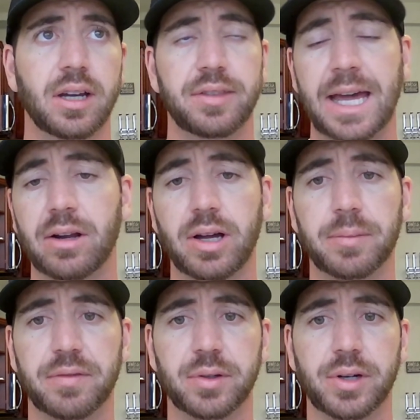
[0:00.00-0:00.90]
That'll
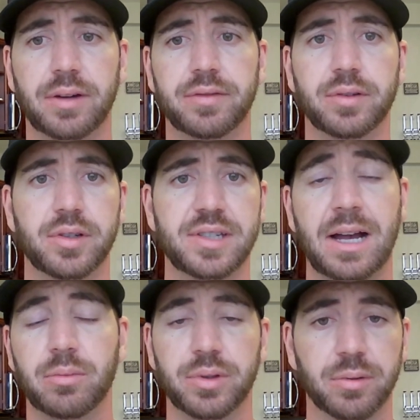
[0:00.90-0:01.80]
help the Philadelphia Phillies
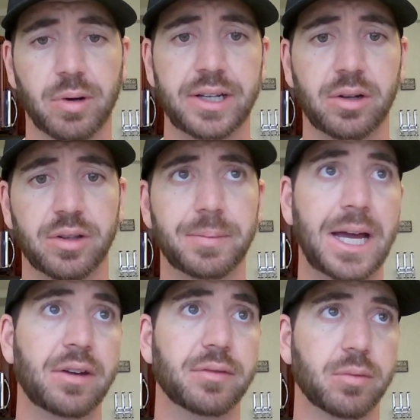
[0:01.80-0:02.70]
out with the righty on the
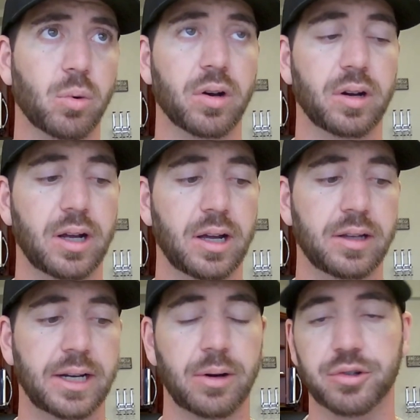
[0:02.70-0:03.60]
mound
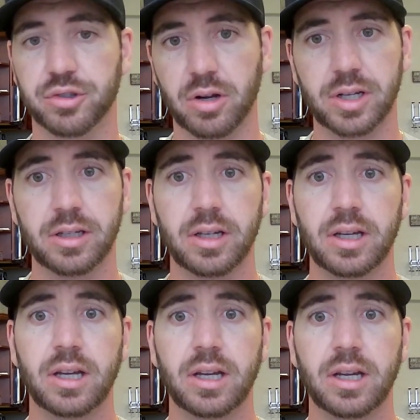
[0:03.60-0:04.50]
for Arizona
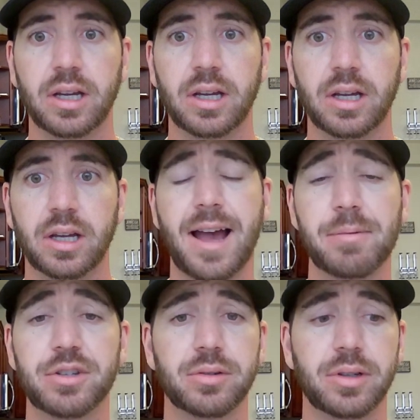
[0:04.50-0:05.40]
and an
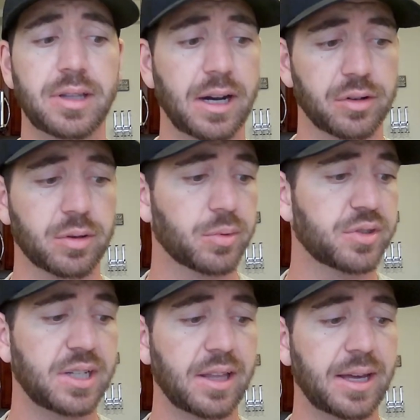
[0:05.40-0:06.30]
opportunity there. So we'll
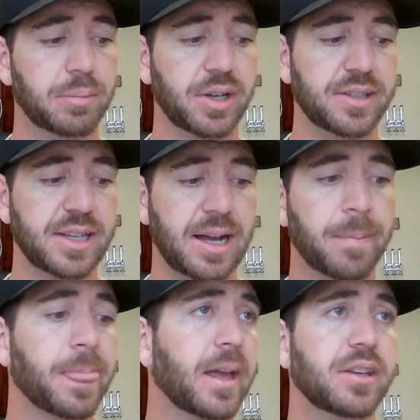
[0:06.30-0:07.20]
see how that plays
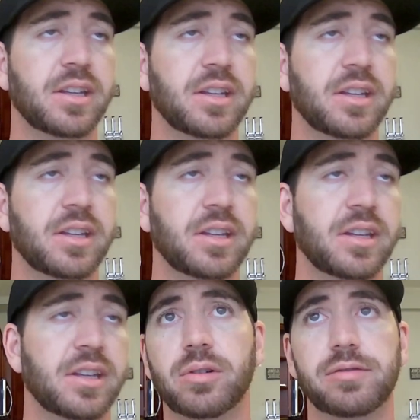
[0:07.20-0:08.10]
out. You need to take
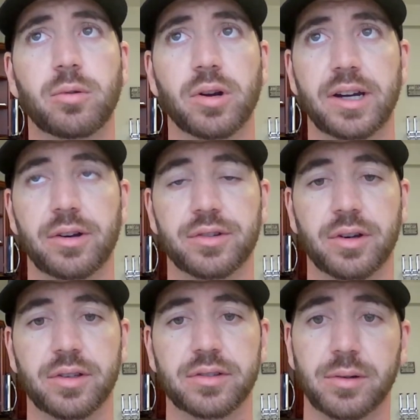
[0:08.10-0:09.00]
2 of 4 in
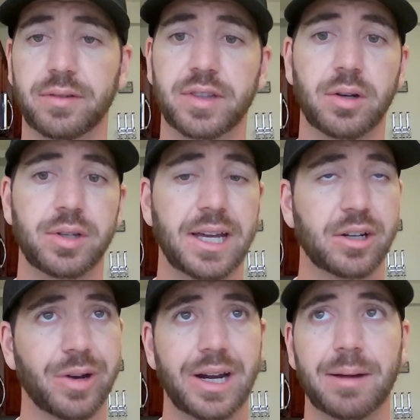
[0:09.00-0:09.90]
Arizona. So even though you had a
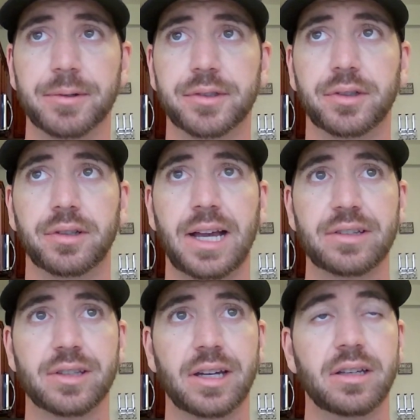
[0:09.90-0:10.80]
great opportunity
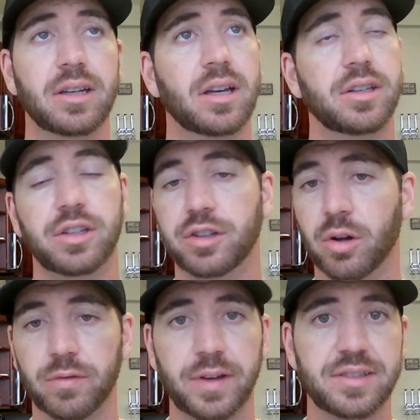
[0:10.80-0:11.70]
last night, you
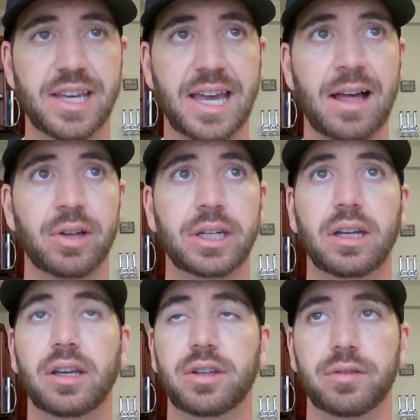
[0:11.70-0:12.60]
don't face Gallen.
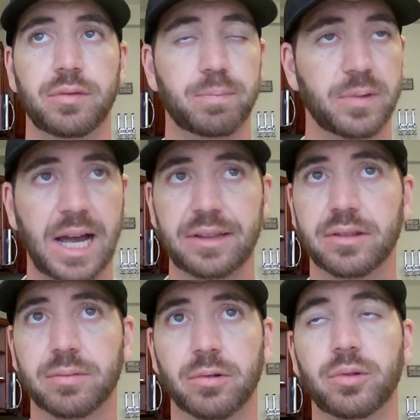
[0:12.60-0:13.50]
You
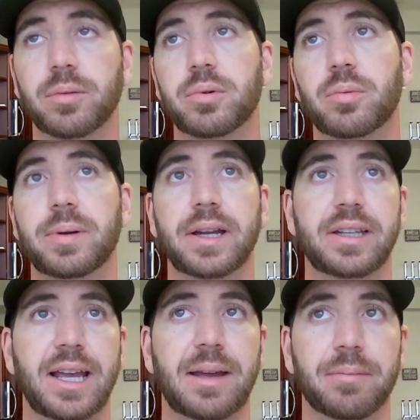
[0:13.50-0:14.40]
got through the
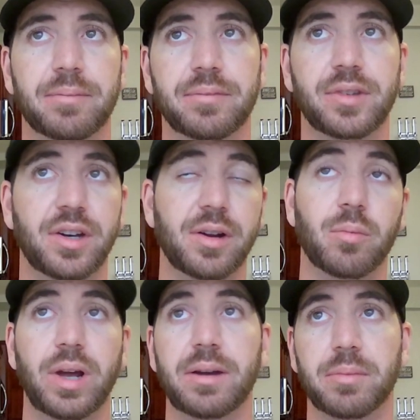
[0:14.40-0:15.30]
bullpen game. They
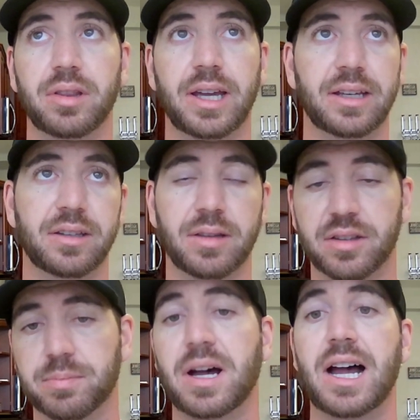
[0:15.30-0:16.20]
didn't win, but like
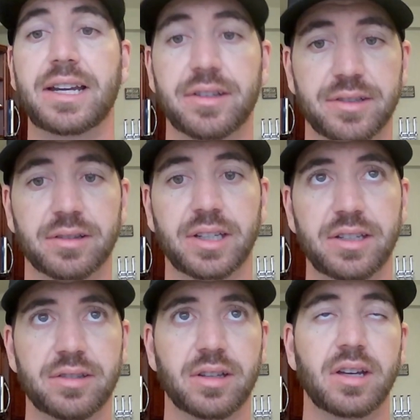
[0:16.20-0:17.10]
it's behind us at
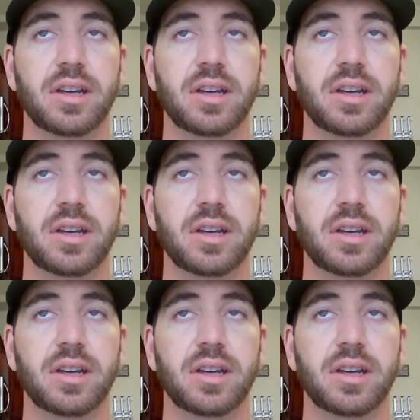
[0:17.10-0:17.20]
least.